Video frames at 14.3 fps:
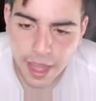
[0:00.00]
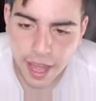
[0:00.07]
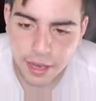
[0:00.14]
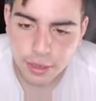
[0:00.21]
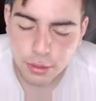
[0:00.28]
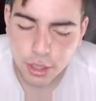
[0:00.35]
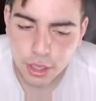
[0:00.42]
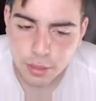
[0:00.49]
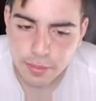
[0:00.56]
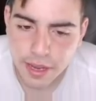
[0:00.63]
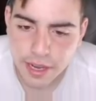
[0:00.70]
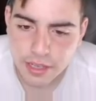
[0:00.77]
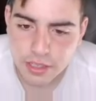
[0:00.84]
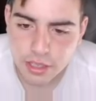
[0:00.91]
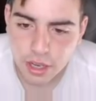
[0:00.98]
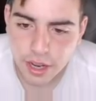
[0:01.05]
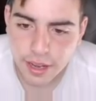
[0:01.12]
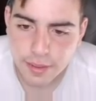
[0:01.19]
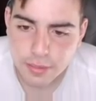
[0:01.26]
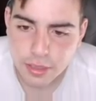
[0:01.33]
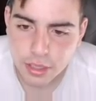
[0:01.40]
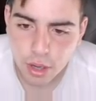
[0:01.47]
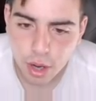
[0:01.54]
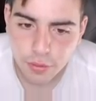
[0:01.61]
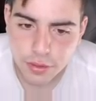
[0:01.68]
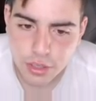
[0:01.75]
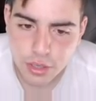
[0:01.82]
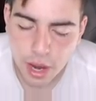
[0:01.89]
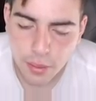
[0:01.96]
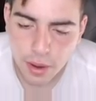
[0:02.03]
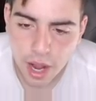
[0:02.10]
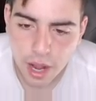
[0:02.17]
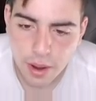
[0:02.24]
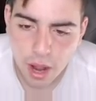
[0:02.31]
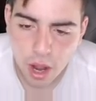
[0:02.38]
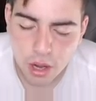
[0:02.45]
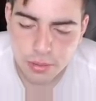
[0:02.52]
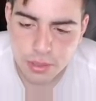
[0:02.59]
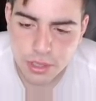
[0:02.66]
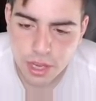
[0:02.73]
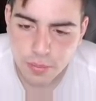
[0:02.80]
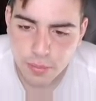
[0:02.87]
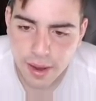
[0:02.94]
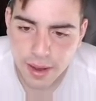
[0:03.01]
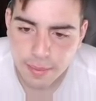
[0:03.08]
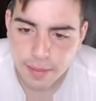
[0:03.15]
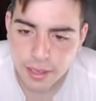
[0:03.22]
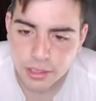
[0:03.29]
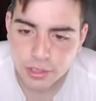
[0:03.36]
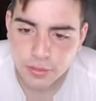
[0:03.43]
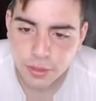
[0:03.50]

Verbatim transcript: and you could make a ton of M T off it. So I would one hundred percent recommend this